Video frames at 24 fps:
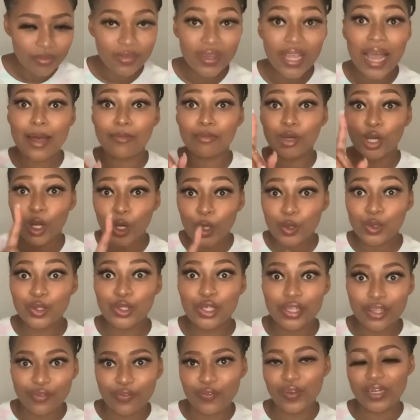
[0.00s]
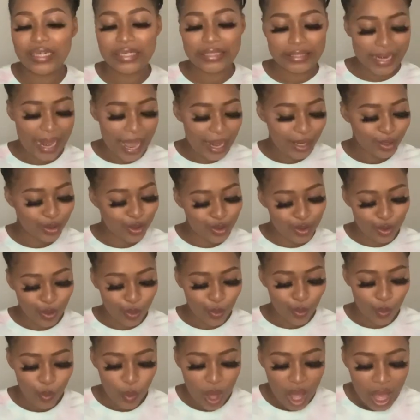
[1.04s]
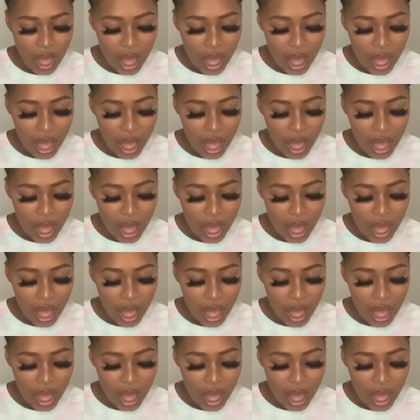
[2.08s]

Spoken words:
I'm close to the finish line. So,